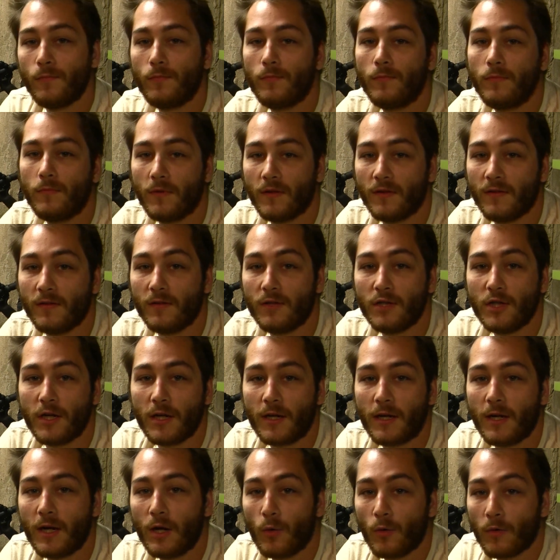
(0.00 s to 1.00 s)
This is
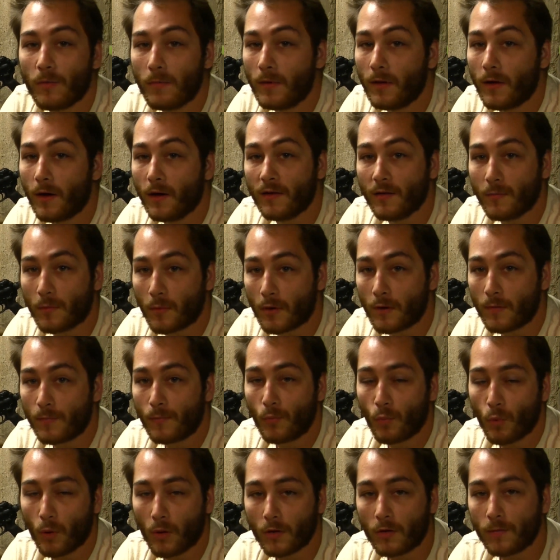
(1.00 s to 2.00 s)
Jake here with Beyond the
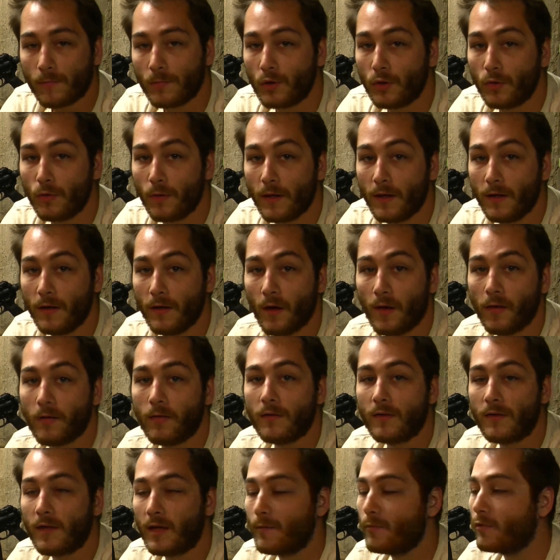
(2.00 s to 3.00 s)
Berm. Welcome to
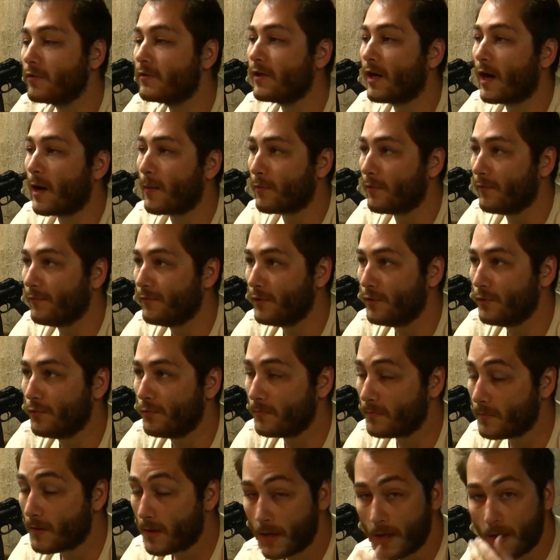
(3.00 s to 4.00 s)
another tabletop
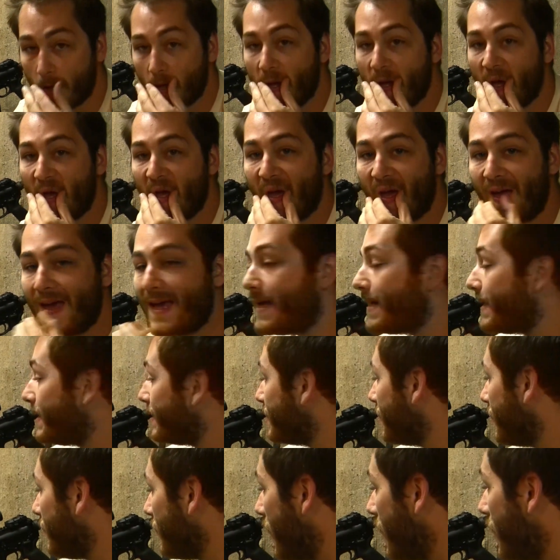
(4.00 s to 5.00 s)
review.
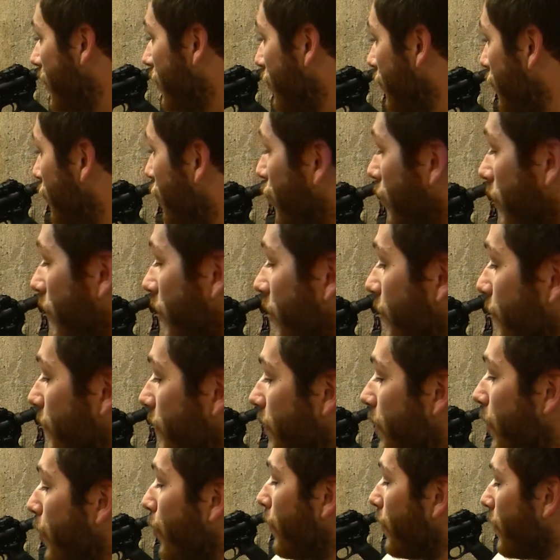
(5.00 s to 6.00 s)
Today we're going to
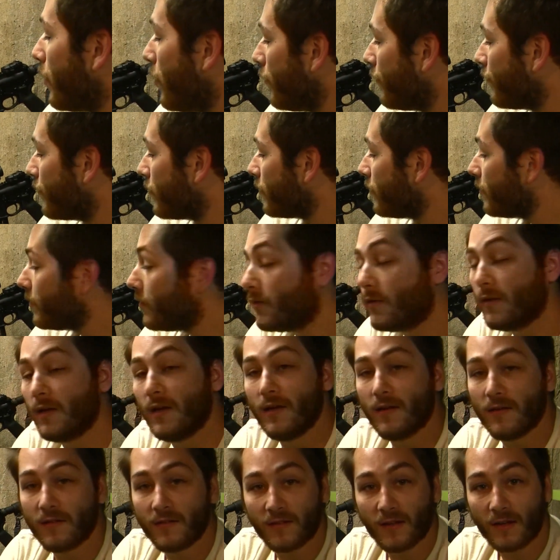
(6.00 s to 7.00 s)
be going over
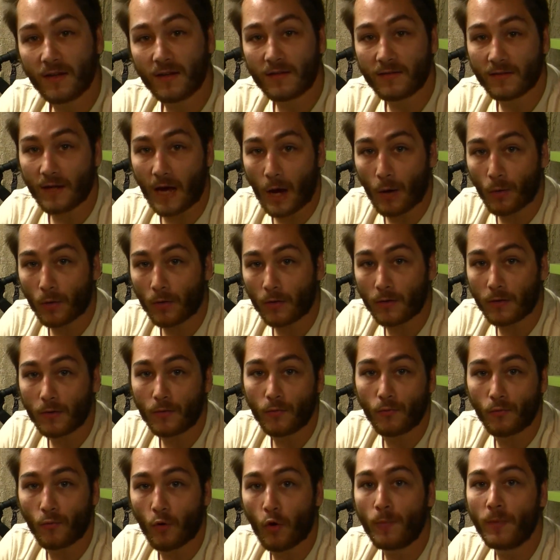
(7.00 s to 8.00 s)
the Sig Sauer
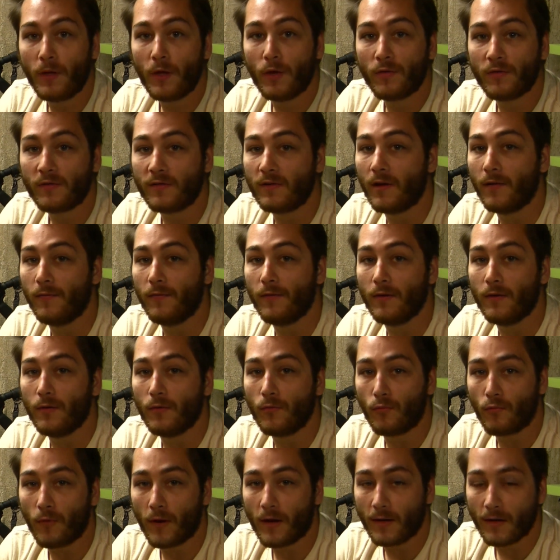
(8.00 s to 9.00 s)
Romeo
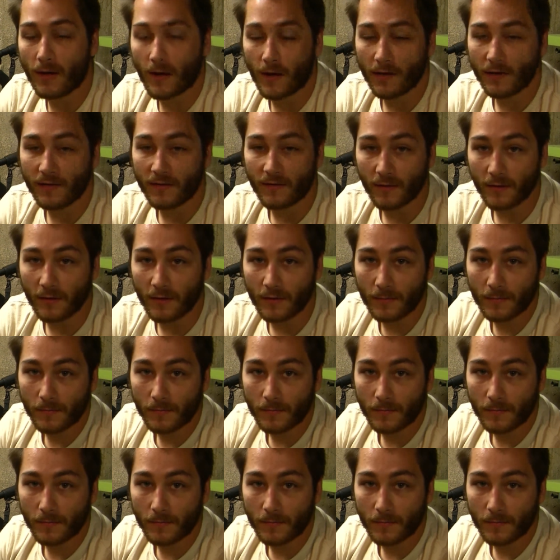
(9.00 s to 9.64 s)
seven red dot sight.